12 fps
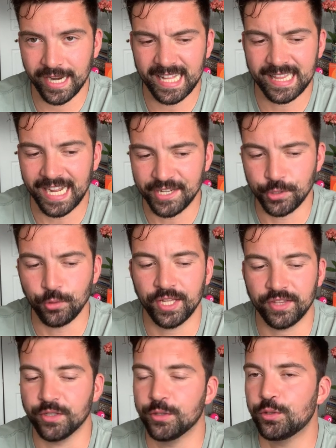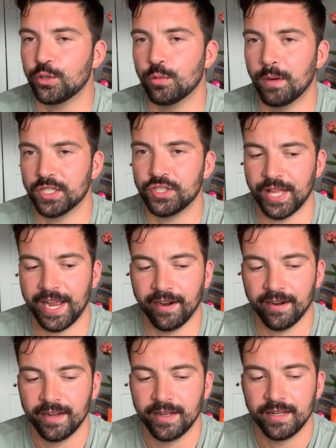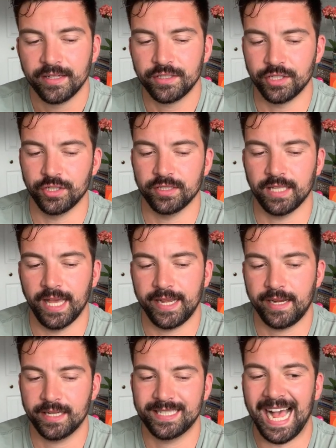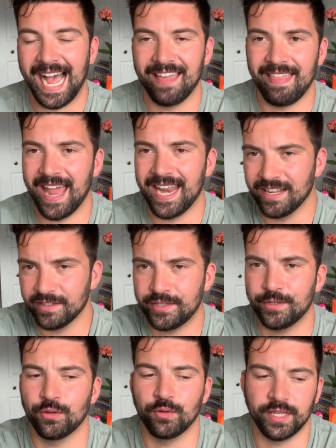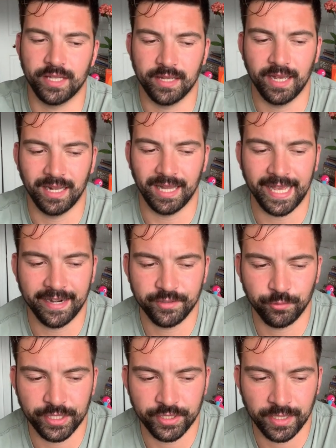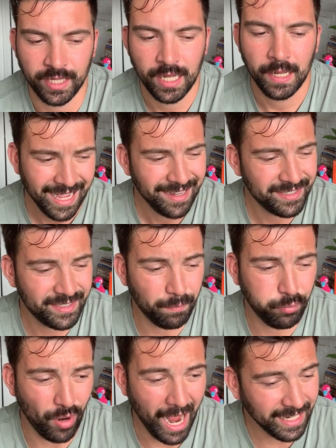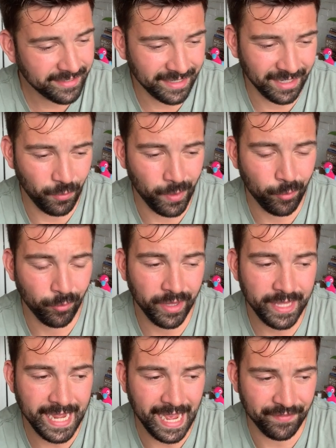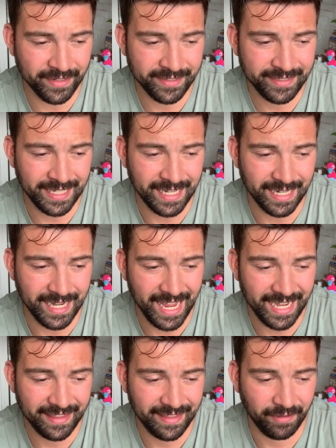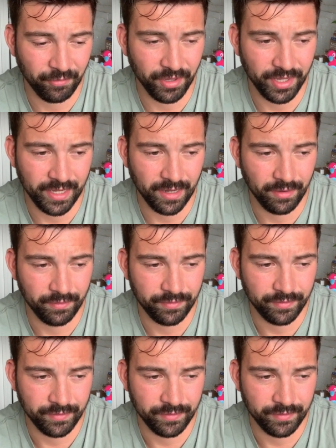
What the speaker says: I do think there's too much there to just like tie that into the Atlantis region. Surprisingly, we really haven't seen anything really of